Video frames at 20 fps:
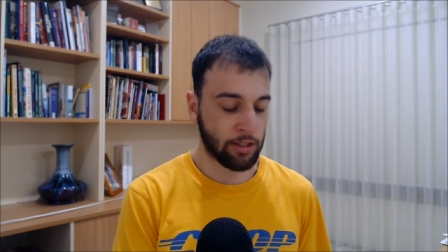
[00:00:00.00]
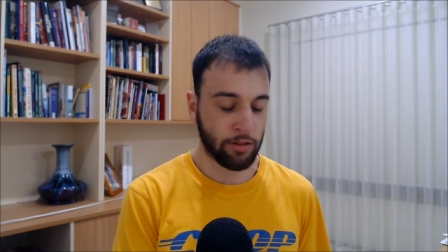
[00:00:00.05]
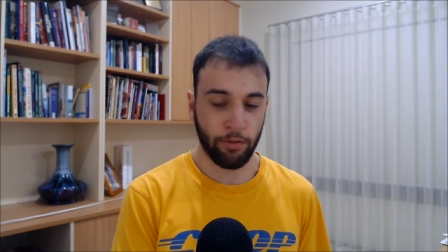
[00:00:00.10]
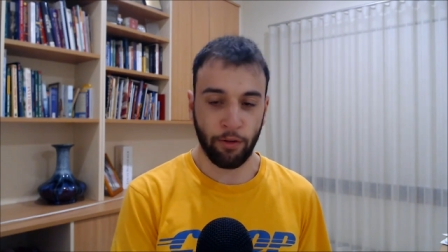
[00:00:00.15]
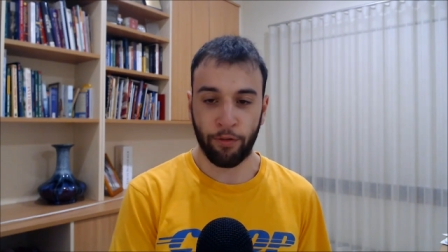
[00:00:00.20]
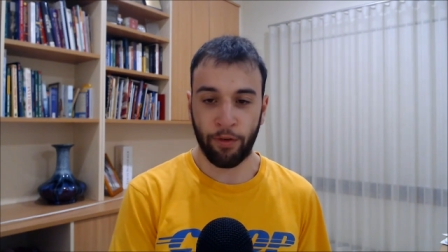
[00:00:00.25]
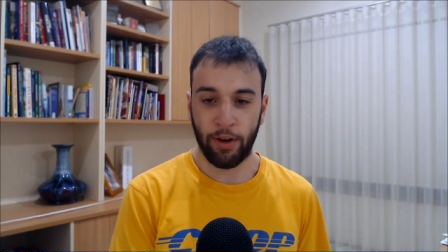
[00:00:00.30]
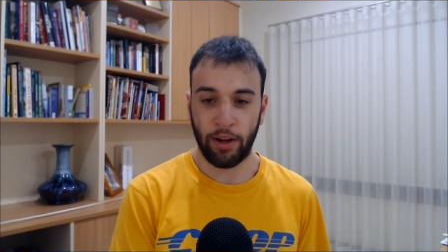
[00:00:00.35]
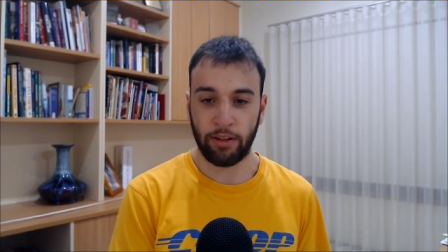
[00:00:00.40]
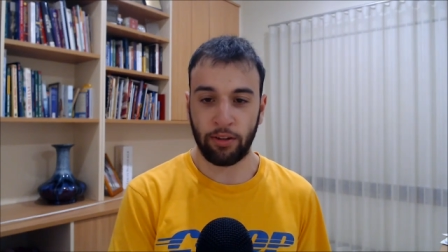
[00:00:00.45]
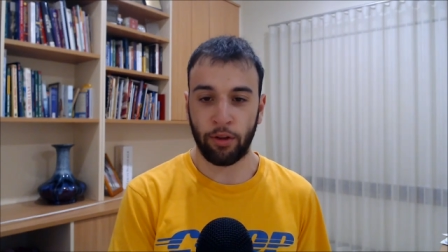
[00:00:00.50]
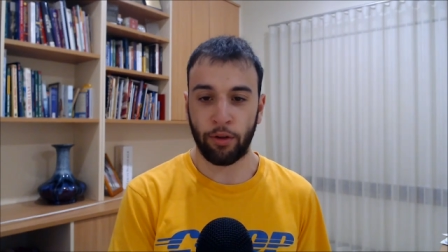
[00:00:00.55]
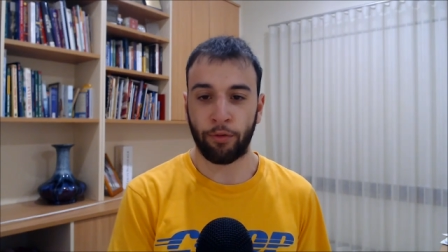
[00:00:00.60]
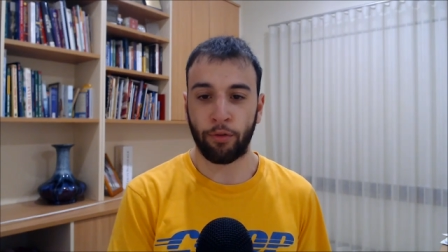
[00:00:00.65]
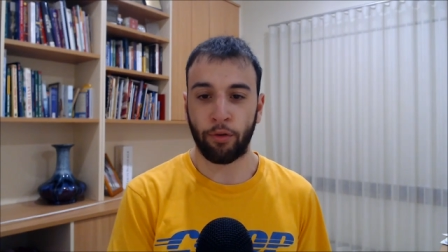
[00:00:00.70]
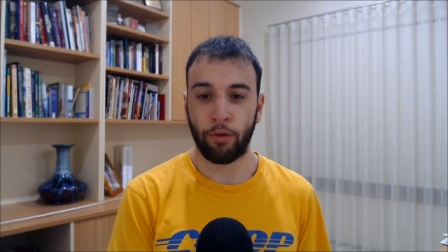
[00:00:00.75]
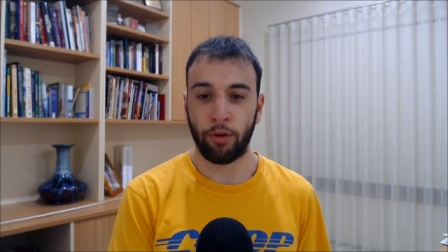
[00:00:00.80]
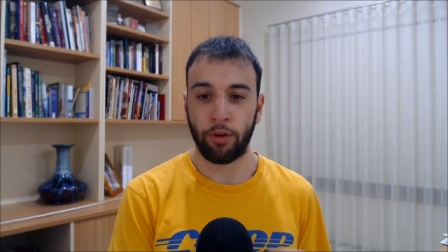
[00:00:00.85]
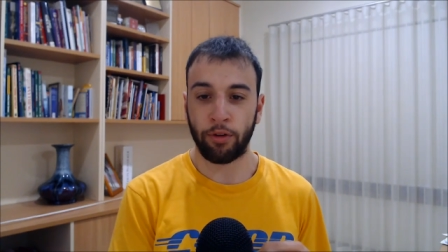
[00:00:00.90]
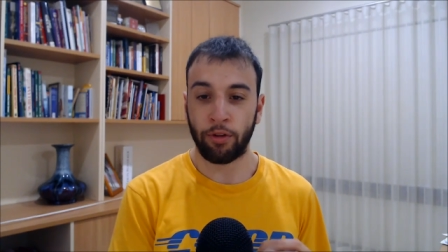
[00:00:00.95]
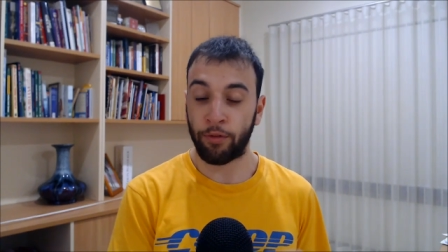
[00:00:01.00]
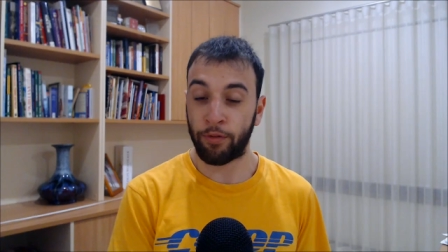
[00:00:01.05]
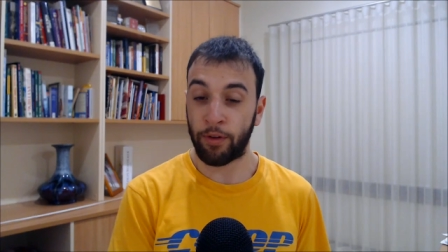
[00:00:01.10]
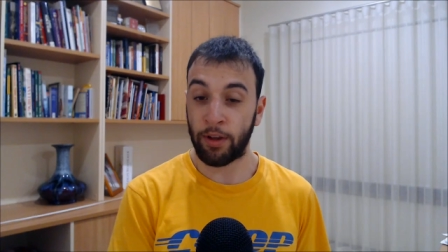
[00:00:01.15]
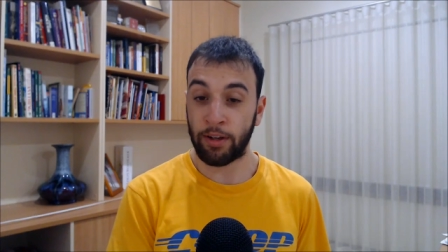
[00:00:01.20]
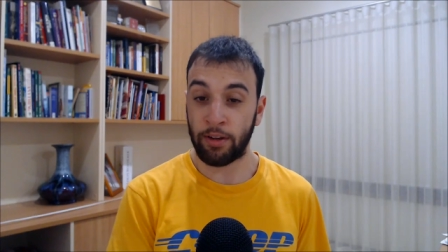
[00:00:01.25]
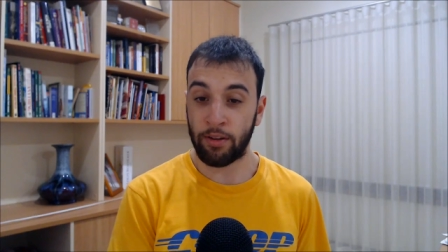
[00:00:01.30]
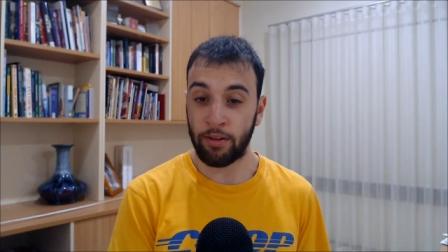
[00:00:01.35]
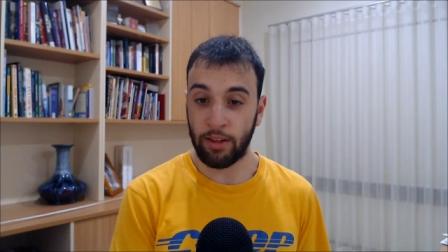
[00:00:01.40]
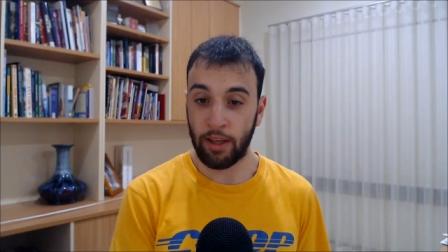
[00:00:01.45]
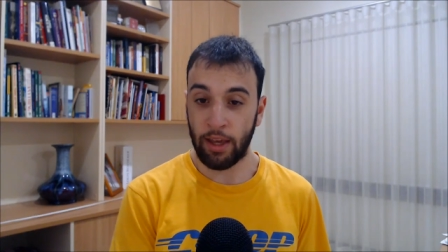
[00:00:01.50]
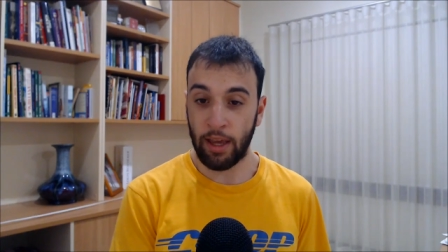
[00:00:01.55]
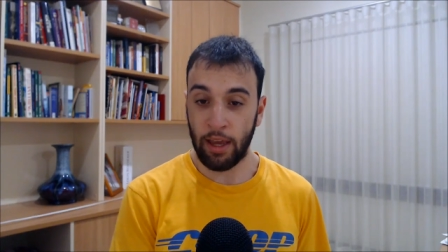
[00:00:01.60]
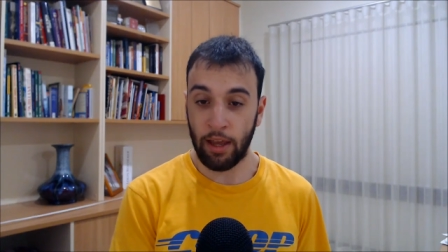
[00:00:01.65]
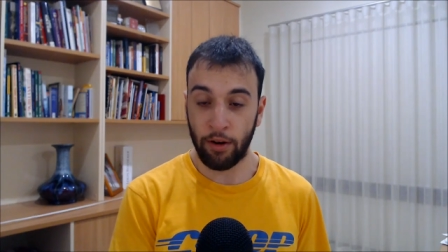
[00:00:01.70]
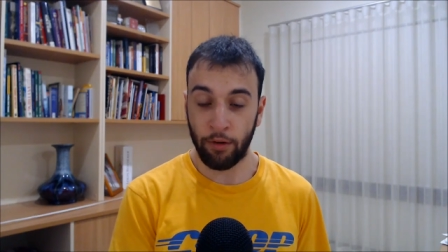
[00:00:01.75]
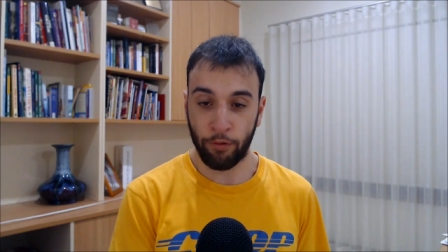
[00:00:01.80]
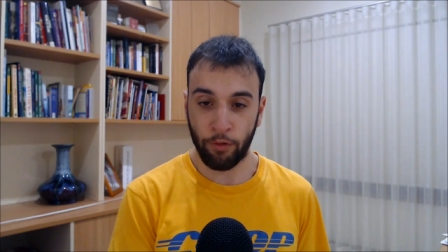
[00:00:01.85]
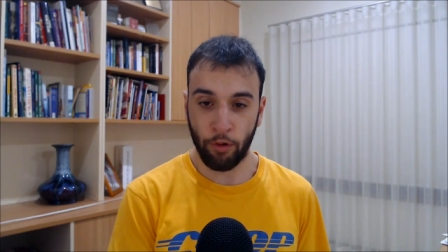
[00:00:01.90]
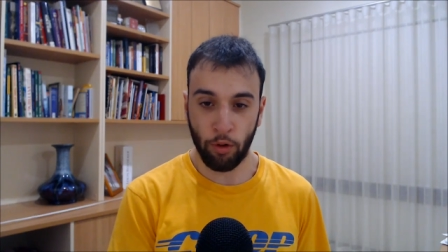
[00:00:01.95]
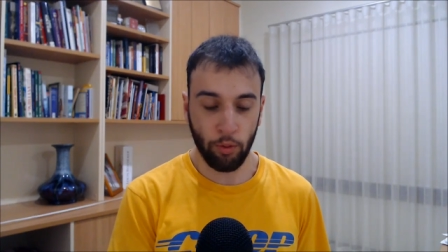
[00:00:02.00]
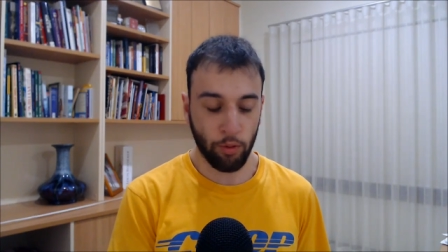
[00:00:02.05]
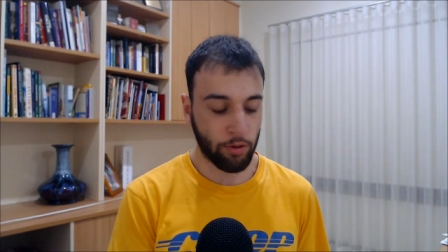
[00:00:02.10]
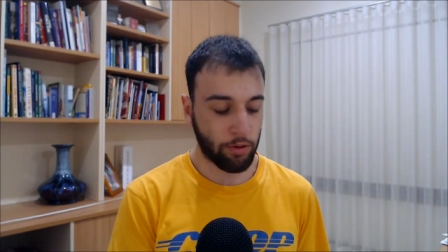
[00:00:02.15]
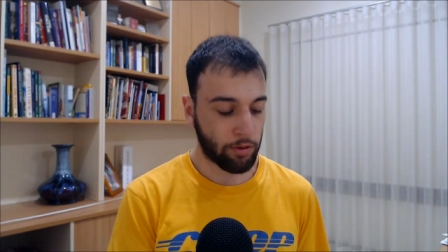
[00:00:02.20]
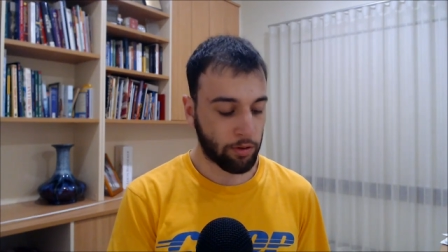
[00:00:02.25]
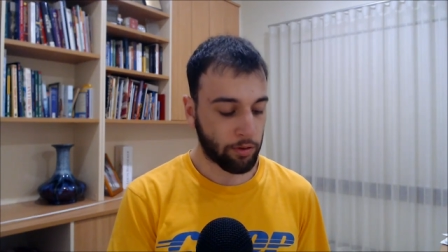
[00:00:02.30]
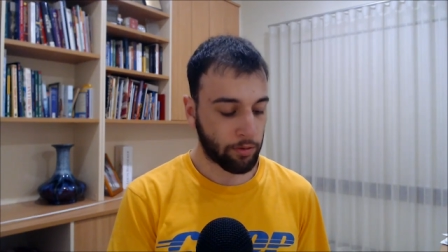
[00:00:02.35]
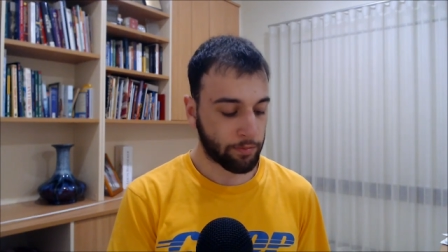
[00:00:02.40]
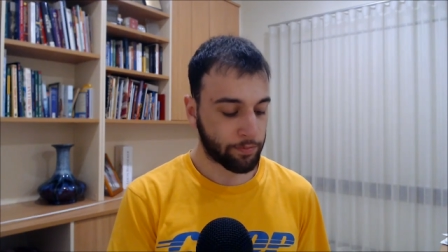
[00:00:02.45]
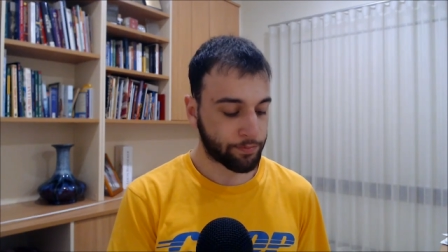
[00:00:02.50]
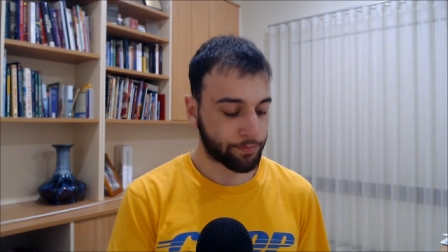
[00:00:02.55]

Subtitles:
of a factor for defenders and forwards.